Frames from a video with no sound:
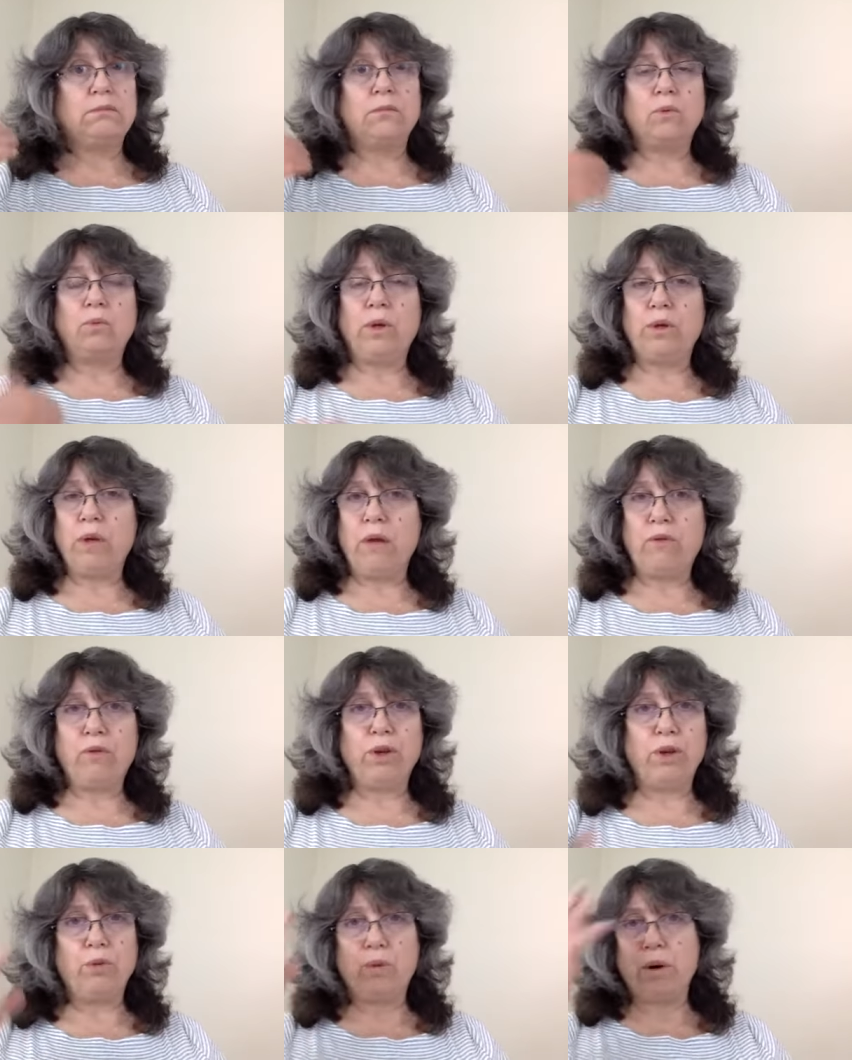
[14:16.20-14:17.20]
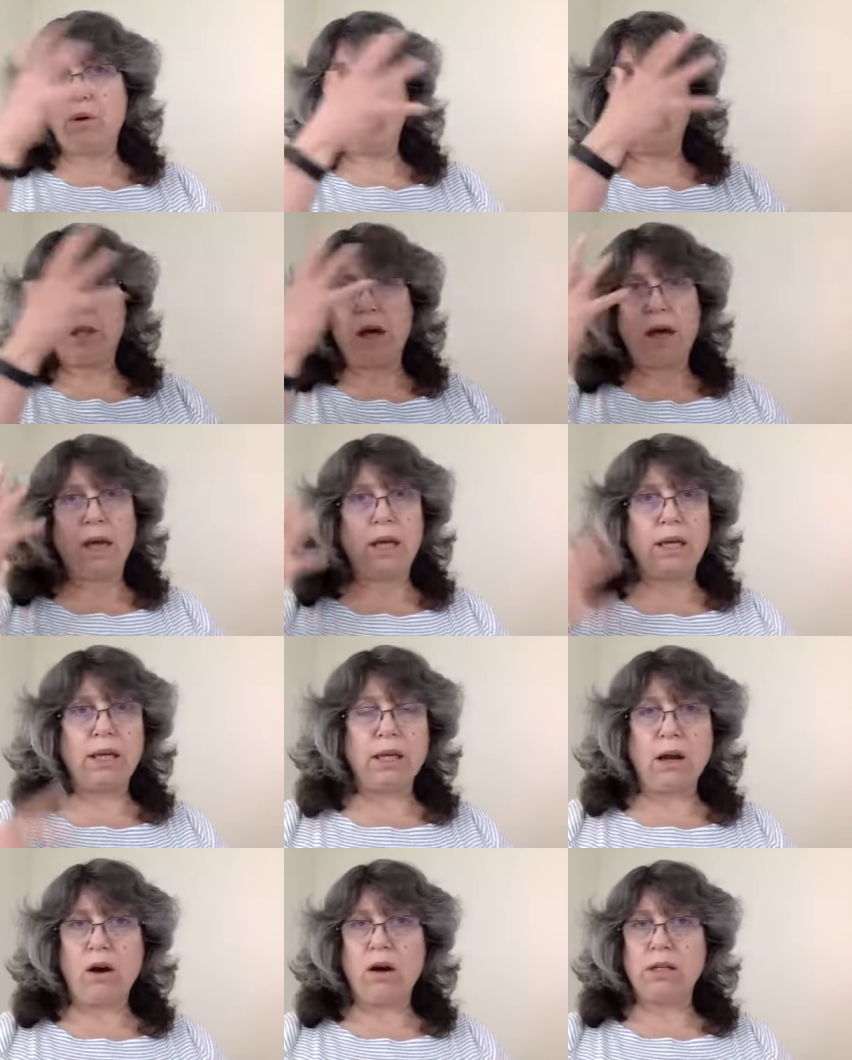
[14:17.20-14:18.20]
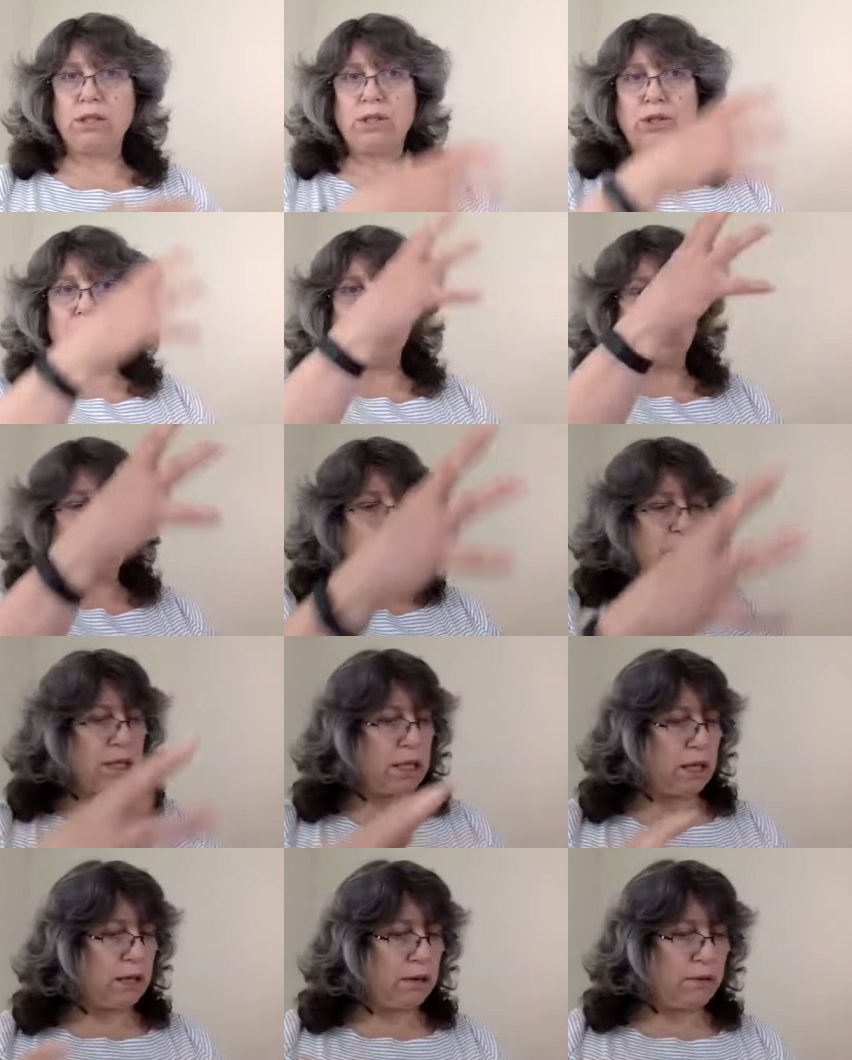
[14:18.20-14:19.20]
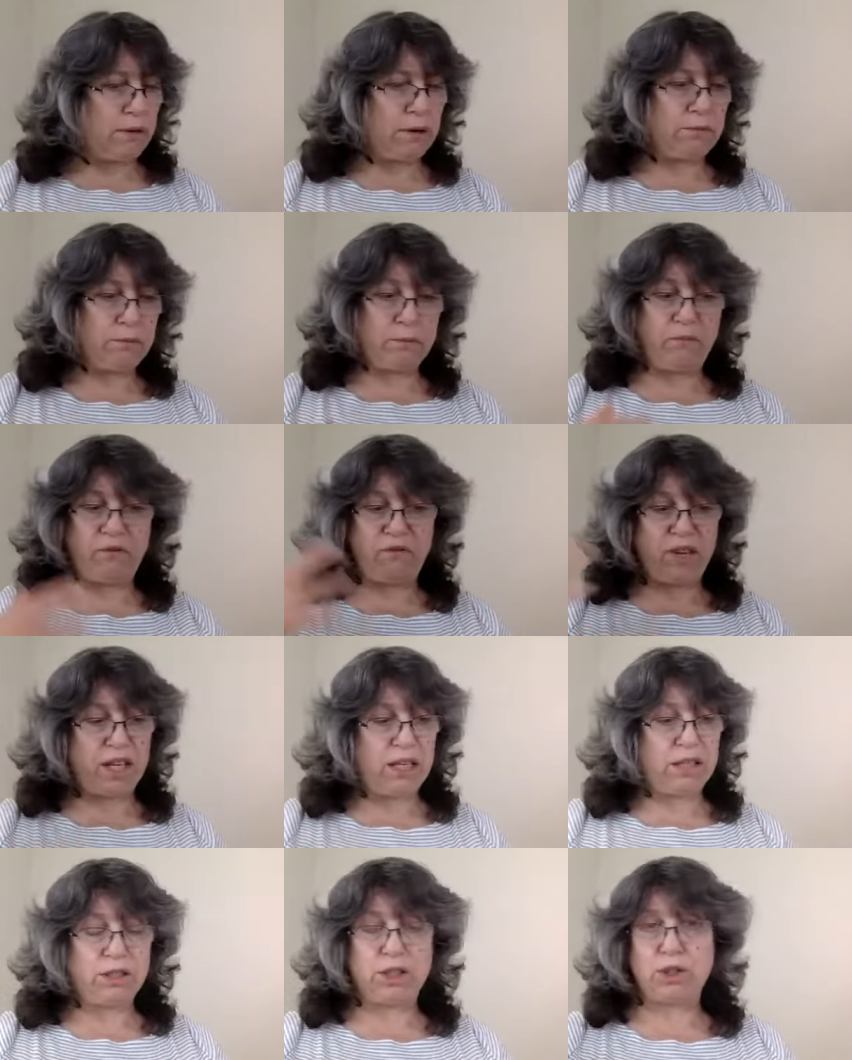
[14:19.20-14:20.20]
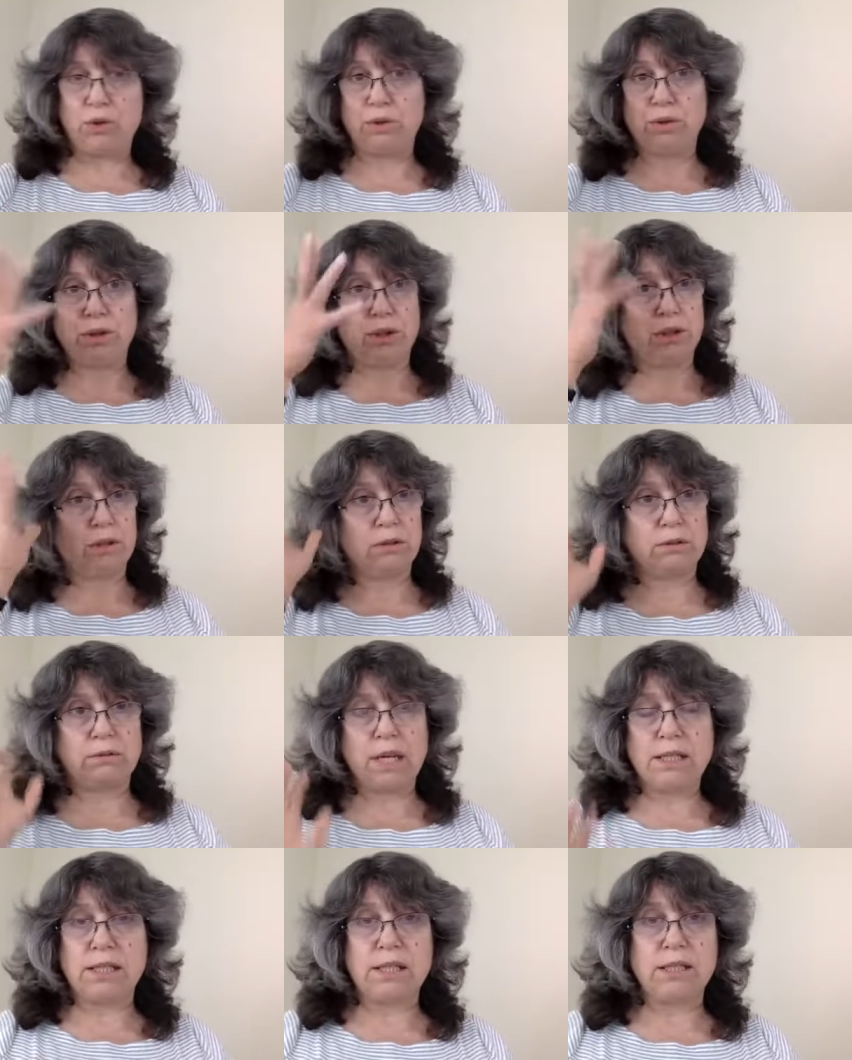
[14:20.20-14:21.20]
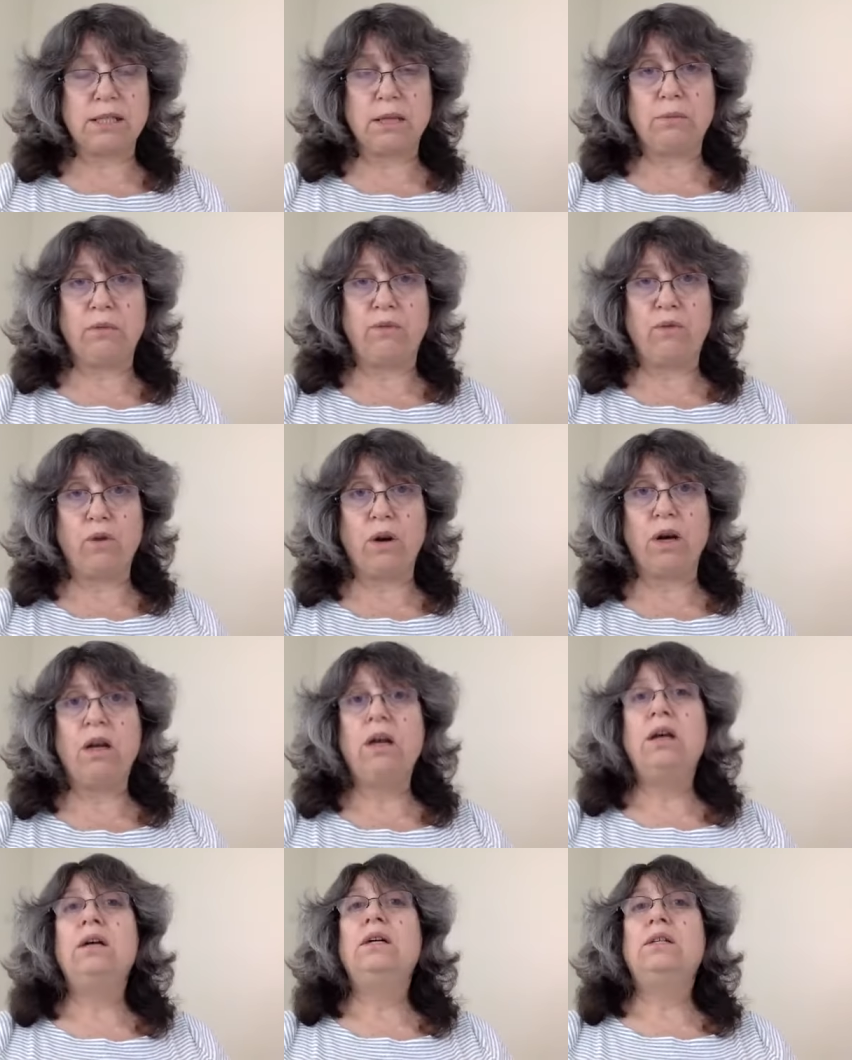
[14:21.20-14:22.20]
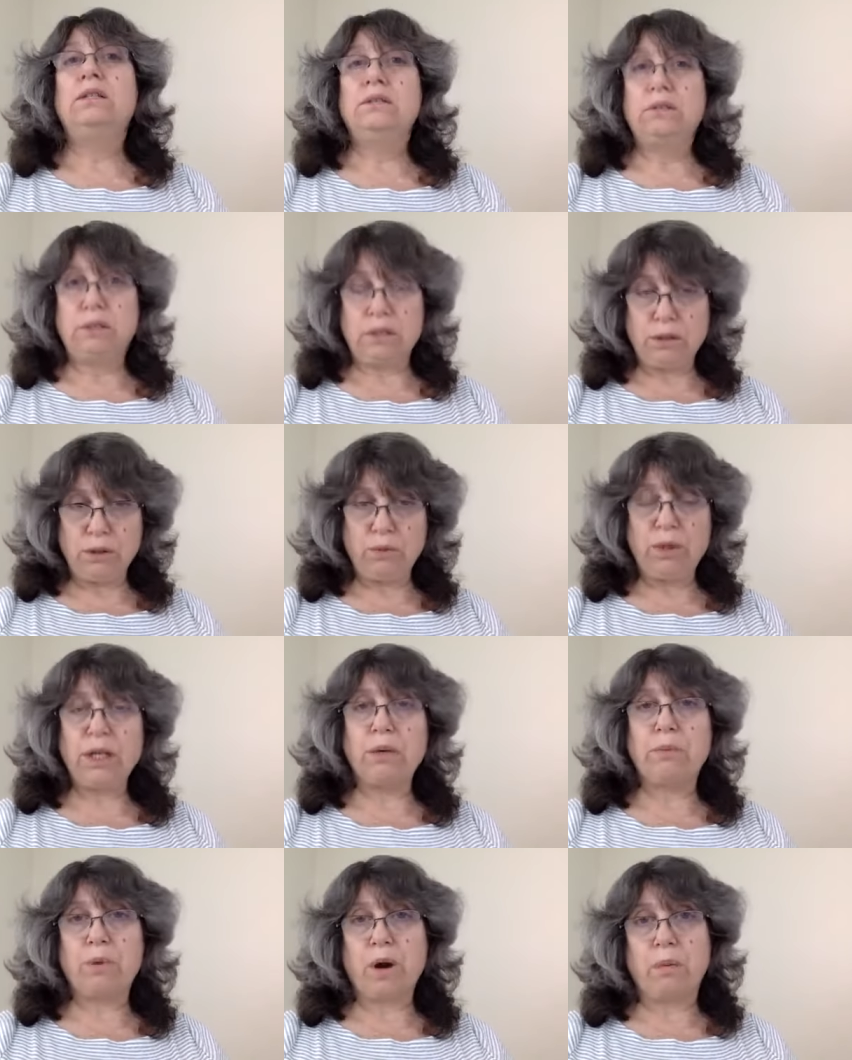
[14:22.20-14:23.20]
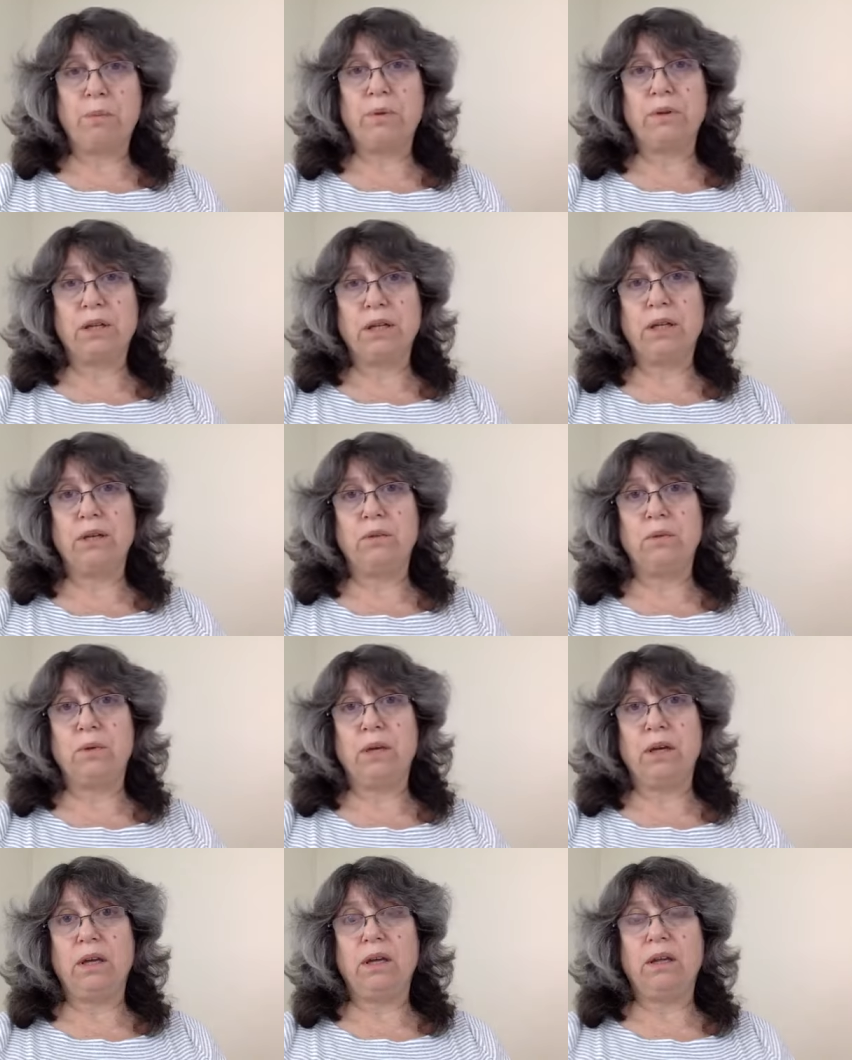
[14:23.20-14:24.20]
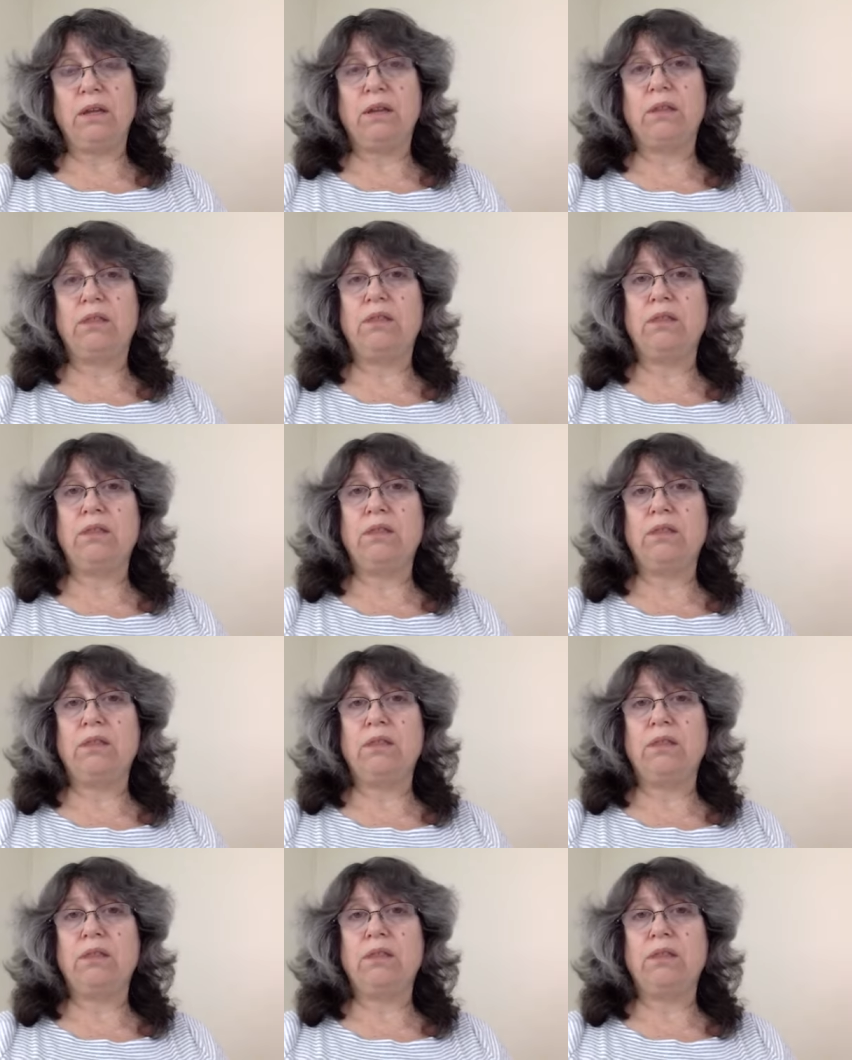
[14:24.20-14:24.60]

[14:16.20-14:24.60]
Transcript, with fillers: whenever you are applying it onto the skin, feet, shoulders, as I said before, diluting it properly with